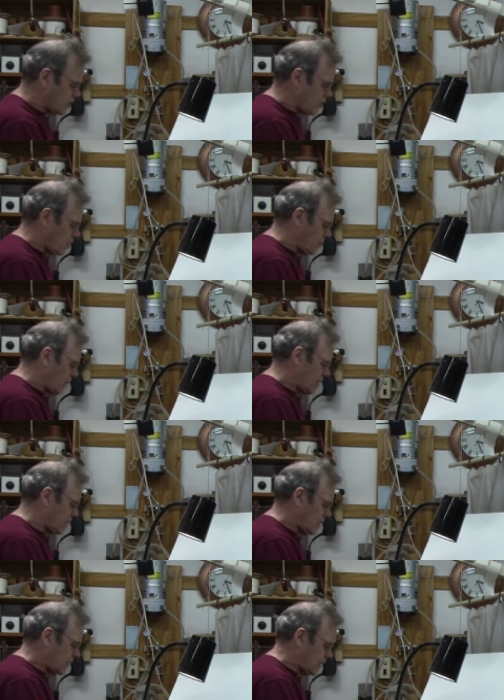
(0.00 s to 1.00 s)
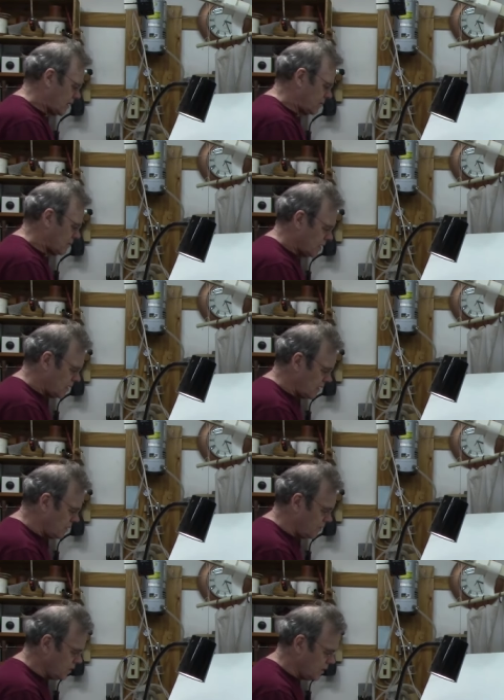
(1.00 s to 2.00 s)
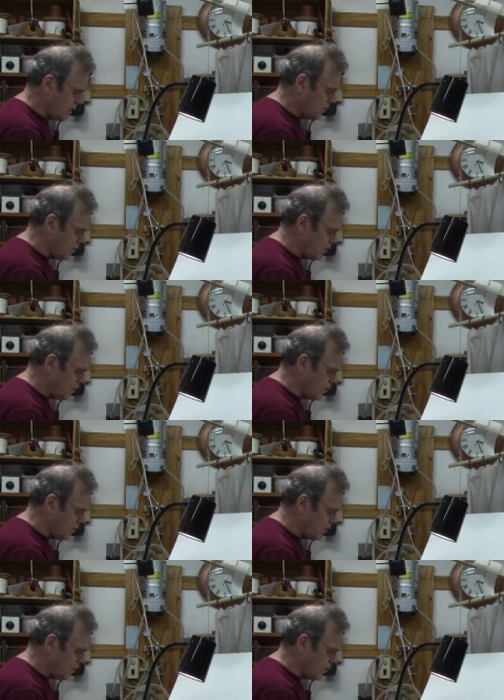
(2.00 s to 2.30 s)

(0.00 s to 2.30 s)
sharpen um, if you if